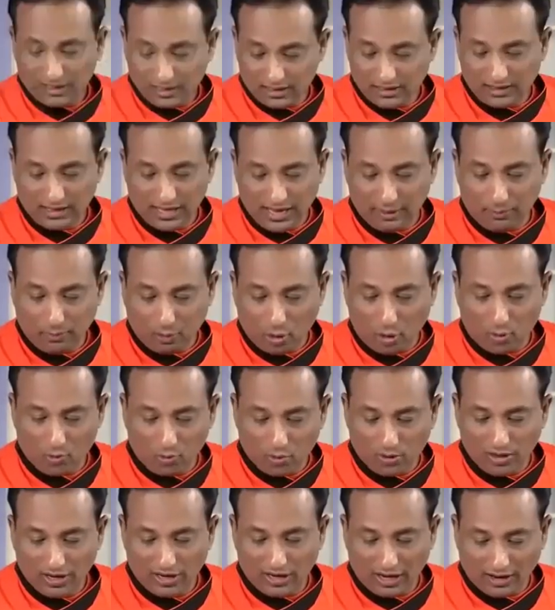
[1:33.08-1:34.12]
they
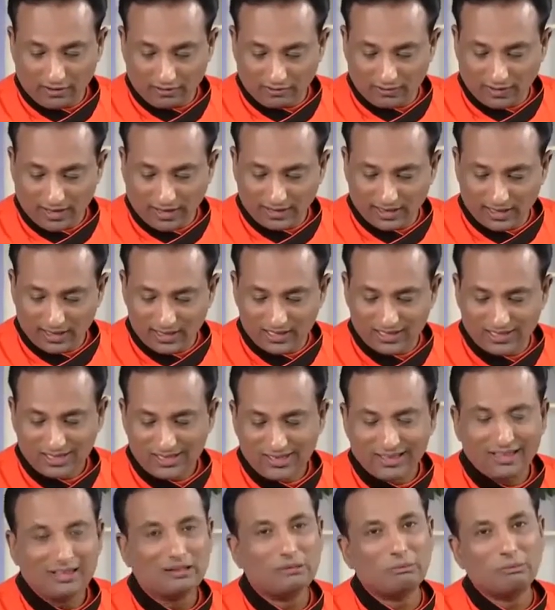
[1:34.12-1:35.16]
probably have done this,
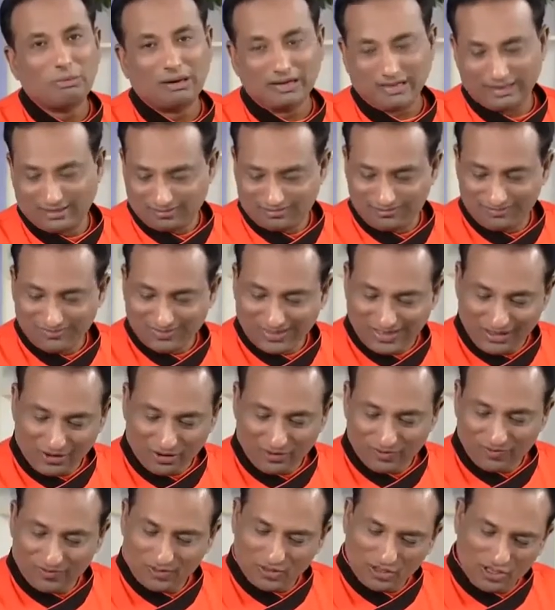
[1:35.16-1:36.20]
but
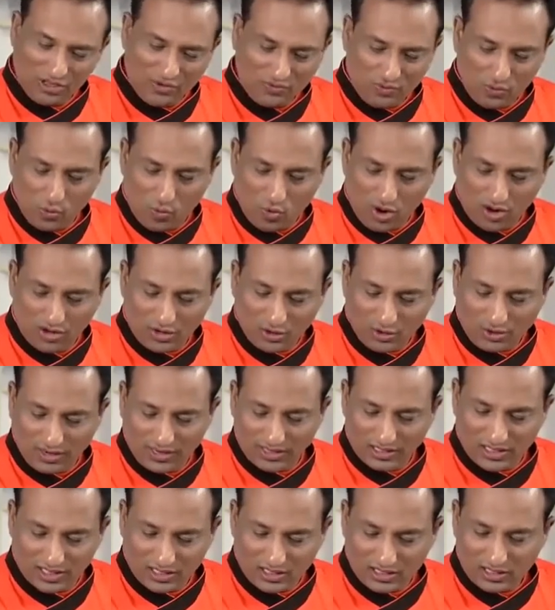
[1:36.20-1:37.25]
if you want, you
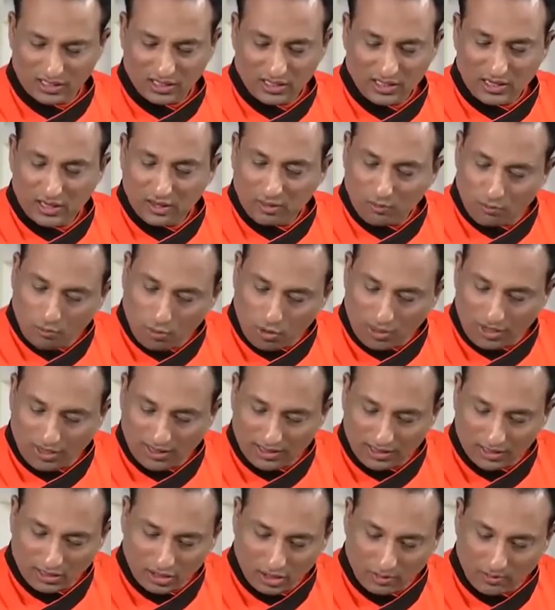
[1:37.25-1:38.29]
can just put it
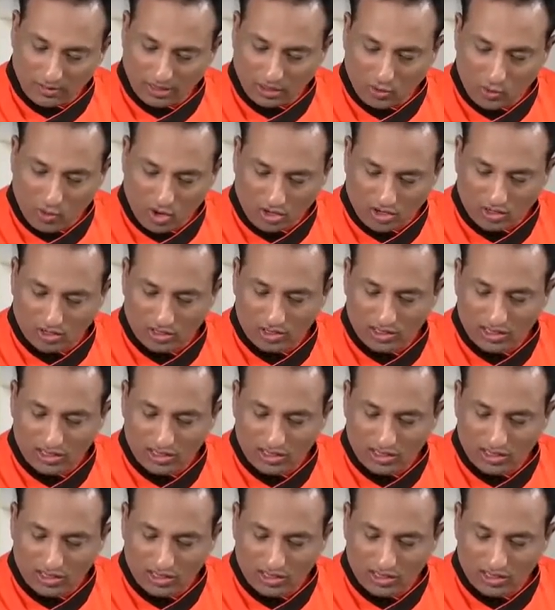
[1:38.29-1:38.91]
in the turmeric water